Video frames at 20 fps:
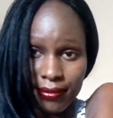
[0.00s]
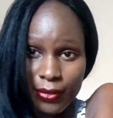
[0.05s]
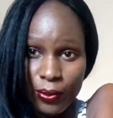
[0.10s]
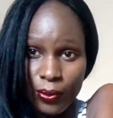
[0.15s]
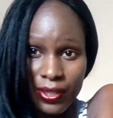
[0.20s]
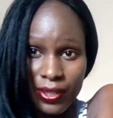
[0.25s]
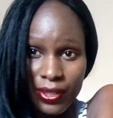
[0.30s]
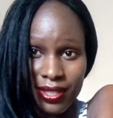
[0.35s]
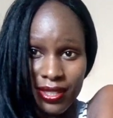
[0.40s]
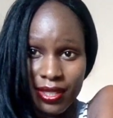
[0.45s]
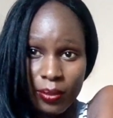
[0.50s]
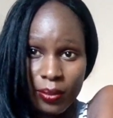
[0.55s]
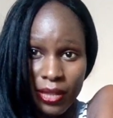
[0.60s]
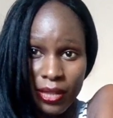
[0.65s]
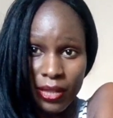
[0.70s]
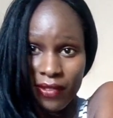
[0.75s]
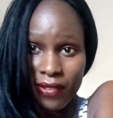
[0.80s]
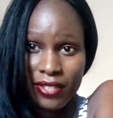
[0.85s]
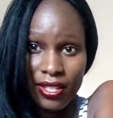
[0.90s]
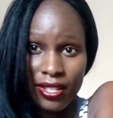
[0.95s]
one sip
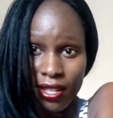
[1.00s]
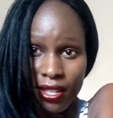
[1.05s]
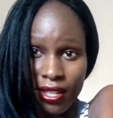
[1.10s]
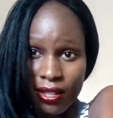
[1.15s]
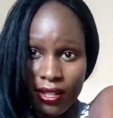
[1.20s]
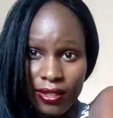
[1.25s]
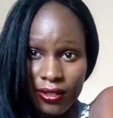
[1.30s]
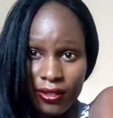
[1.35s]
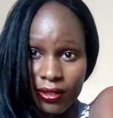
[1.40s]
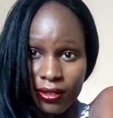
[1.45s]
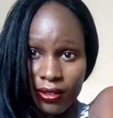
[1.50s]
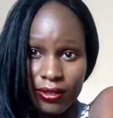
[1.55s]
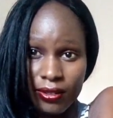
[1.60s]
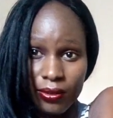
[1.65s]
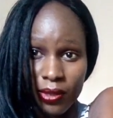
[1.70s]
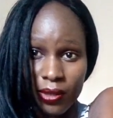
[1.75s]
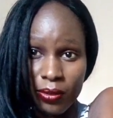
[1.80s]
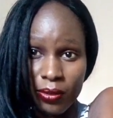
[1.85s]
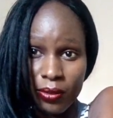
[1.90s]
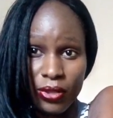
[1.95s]
after the other,
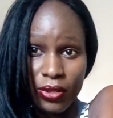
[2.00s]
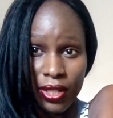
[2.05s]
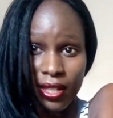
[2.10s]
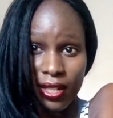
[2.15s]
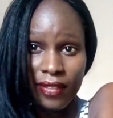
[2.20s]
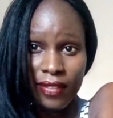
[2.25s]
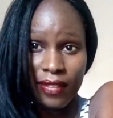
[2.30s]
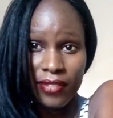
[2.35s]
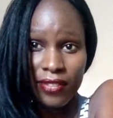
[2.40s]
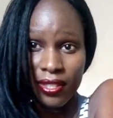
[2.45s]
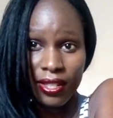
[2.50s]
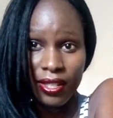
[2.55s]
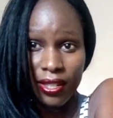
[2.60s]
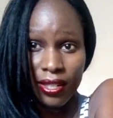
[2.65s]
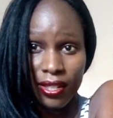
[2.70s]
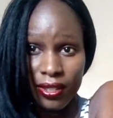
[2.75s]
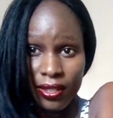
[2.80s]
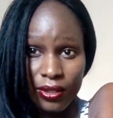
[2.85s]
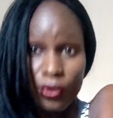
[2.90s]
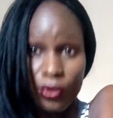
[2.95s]
one bottle after the
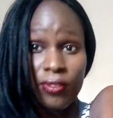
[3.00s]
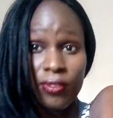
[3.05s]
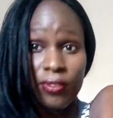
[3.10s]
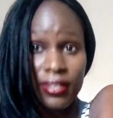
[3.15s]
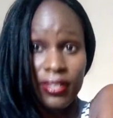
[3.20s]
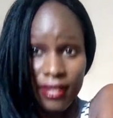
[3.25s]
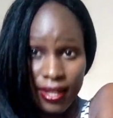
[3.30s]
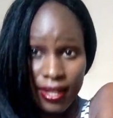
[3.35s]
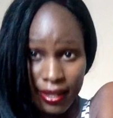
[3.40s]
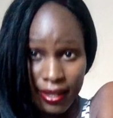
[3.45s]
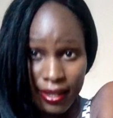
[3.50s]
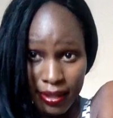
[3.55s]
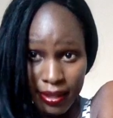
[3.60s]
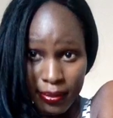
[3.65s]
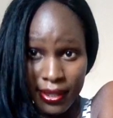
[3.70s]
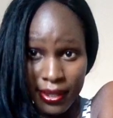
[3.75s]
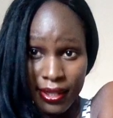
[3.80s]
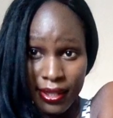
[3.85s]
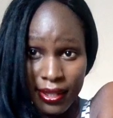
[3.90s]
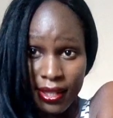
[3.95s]
other over time,
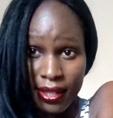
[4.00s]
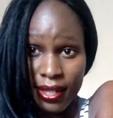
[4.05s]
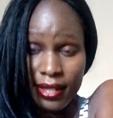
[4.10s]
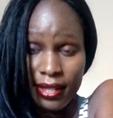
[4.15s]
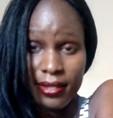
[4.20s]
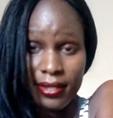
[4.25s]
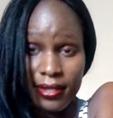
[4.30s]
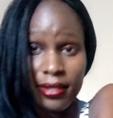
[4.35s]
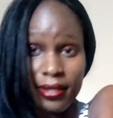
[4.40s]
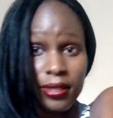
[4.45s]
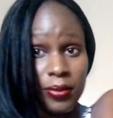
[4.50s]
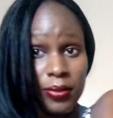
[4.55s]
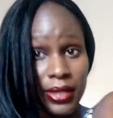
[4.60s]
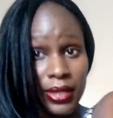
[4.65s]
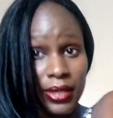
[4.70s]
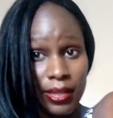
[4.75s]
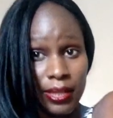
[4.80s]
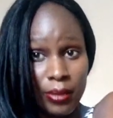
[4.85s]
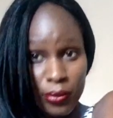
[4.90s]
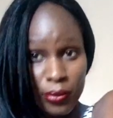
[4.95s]
until it
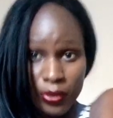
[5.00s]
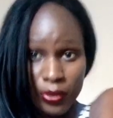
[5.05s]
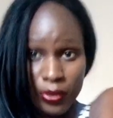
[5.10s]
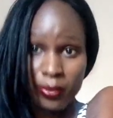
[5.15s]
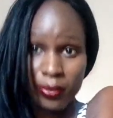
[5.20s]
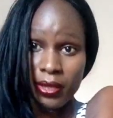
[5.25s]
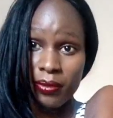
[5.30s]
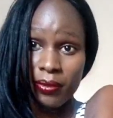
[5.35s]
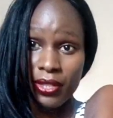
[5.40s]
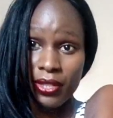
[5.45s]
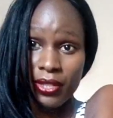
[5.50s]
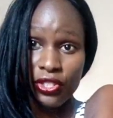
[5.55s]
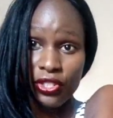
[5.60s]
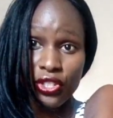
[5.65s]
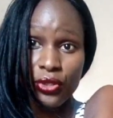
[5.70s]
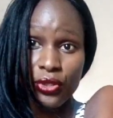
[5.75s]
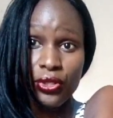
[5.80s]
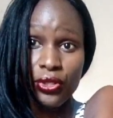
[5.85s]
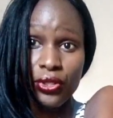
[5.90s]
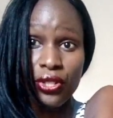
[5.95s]
became a problem that she
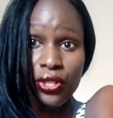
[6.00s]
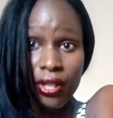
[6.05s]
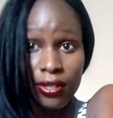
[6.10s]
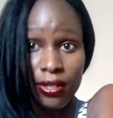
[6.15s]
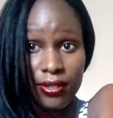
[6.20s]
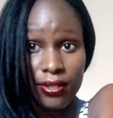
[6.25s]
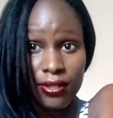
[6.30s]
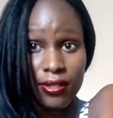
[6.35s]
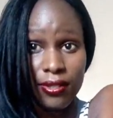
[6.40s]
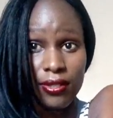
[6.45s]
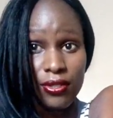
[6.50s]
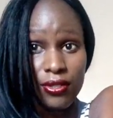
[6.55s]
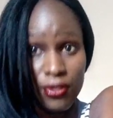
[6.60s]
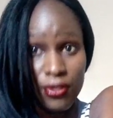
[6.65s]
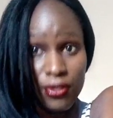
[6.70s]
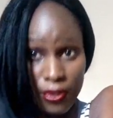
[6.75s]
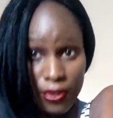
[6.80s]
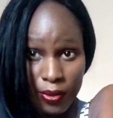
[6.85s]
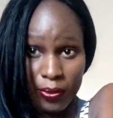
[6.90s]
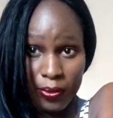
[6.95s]
could not
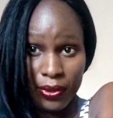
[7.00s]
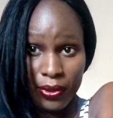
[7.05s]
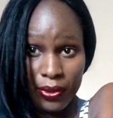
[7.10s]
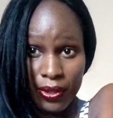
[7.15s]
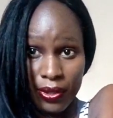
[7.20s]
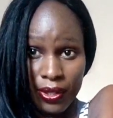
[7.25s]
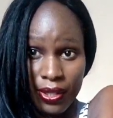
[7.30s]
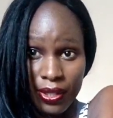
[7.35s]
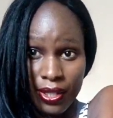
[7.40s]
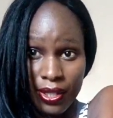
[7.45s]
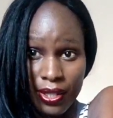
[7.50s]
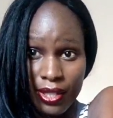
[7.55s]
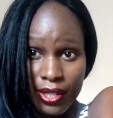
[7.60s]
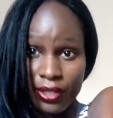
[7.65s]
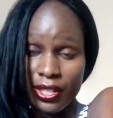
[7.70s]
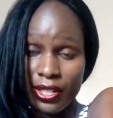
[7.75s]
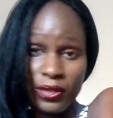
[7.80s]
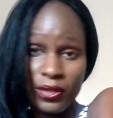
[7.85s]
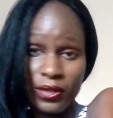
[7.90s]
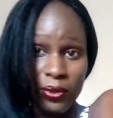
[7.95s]
stop, and
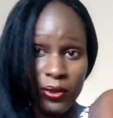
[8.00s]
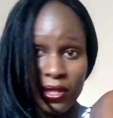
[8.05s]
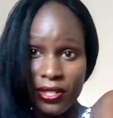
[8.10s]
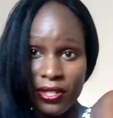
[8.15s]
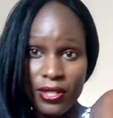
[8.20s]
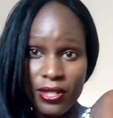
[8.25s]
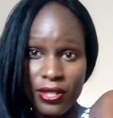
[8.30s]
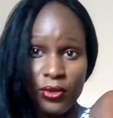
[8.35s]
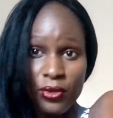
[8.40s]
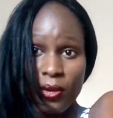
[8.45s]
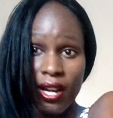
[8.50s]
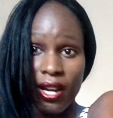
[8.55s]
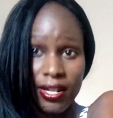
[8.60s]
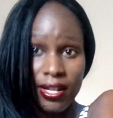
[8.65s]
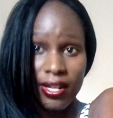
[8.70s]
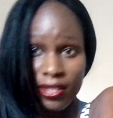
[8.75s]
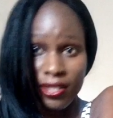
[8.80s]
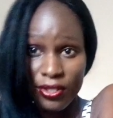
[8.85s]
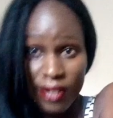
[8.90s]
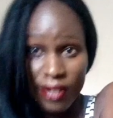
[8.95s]
graduated into
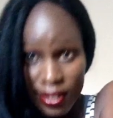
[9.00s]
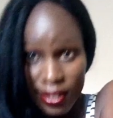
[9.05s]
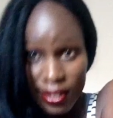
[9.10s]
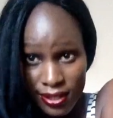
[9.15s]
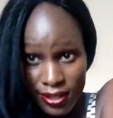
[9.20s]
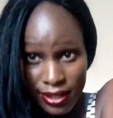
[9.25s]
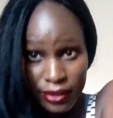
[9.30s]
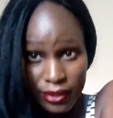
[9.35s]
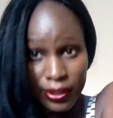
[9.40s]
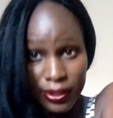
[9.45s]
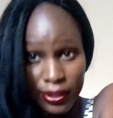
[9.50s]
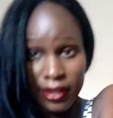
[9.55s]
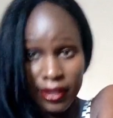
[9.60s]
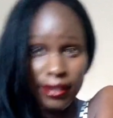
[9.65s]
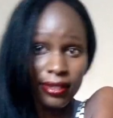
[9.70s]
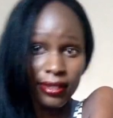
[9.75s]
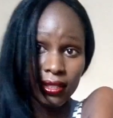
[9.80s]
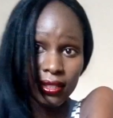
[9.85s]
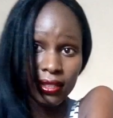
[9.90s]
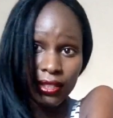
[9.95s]
harder drugs like
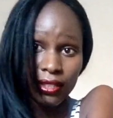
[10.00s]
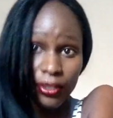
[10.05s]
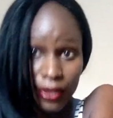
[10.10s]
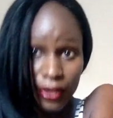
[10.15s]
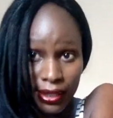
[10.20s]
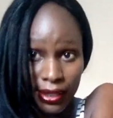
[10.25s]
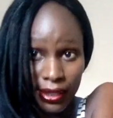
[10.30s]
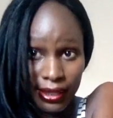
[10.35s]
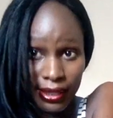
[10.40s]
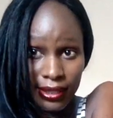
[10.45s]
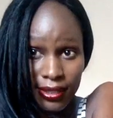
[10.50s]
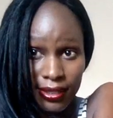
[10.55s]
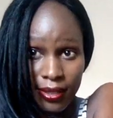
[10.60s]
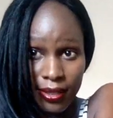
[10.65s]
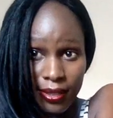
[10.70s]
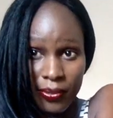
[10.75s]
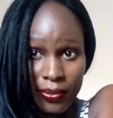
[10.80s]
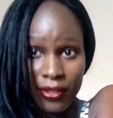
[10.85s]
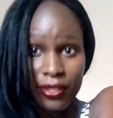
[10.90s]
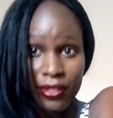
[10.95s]
cocaine and heroin,
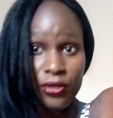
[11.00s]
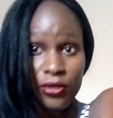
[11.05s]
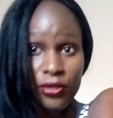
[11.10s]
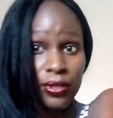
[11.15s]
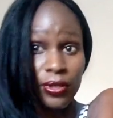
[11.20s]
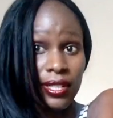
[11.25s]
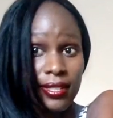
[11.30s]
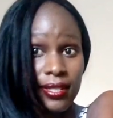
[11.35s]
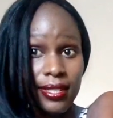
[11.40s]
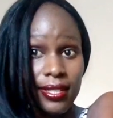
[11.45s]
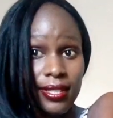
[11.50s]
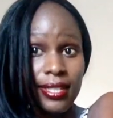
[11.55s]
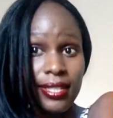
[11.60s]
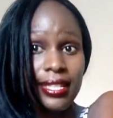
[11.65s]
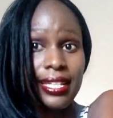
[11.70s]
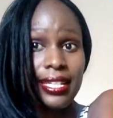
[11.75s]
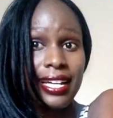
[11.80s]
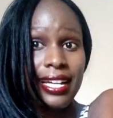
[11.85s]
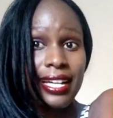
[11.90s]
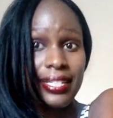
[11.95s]
something that you get
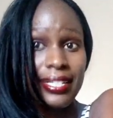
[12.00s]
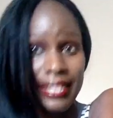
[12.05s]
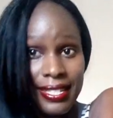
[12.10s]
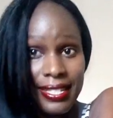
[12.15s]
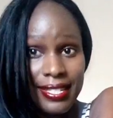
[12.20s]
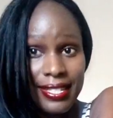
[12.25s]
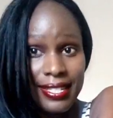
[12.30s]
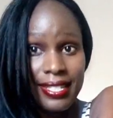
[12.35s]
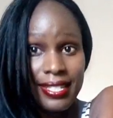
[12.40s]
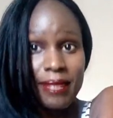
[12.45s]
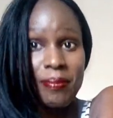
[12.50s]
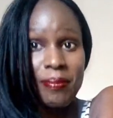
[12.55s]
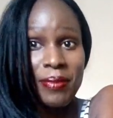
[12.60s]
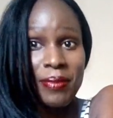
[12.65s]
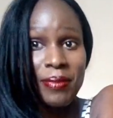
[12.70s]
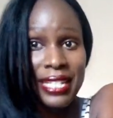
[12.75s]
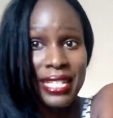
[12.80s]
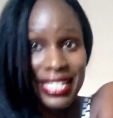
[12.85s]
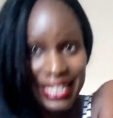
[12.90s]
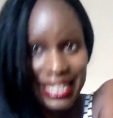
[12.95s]
addicted
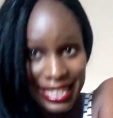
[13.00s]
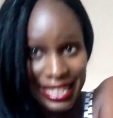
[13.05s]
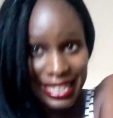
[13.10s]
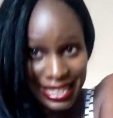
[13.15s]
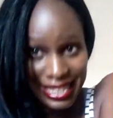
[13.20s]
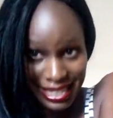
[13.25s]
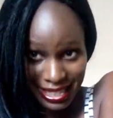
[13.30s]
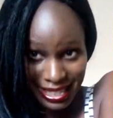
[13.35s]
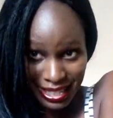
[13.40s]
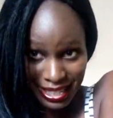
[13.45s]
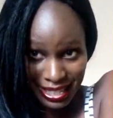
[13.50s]
immediately.